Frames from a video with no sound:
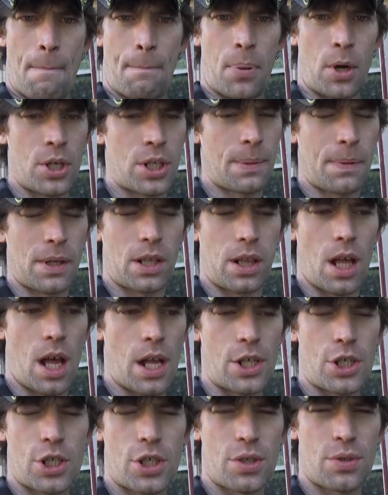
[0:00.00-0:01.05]
burnt up the
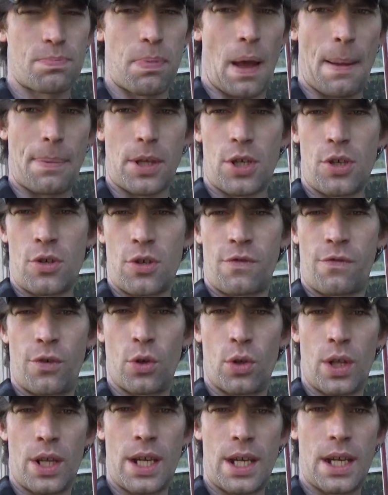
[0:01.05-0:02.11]
clutch, popped a huge
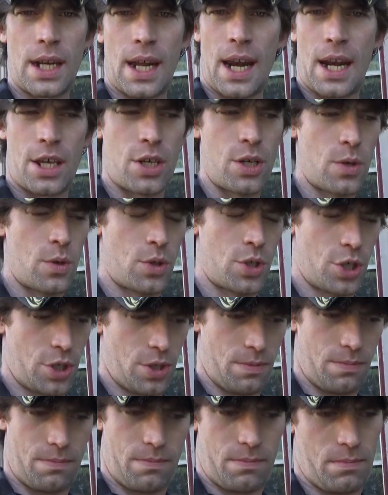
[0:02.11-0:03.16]
fuel leak, and had a
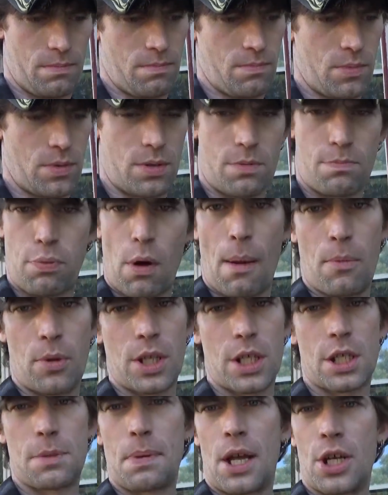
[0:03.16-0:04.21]
huge problem with
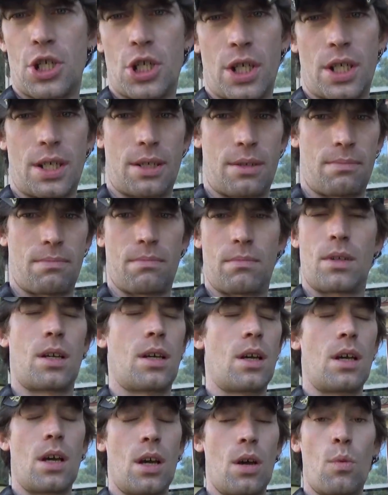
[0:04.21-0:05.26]
the suspension and
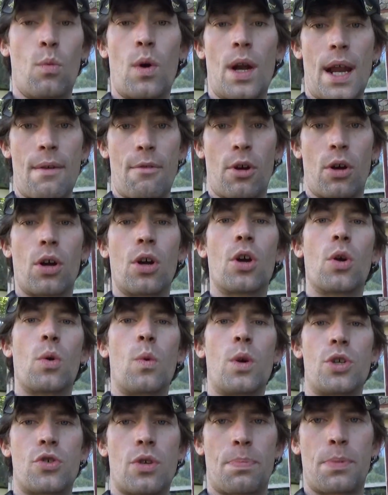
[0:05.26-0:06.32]
whatever.
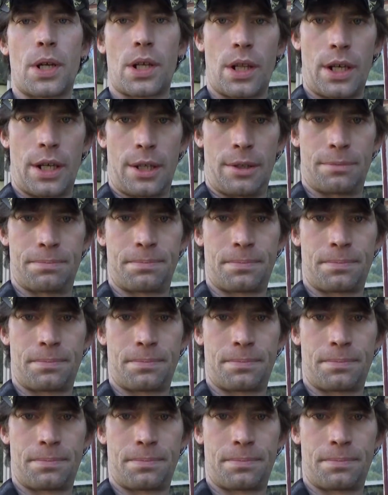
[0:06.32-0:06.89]
We stripped it clean.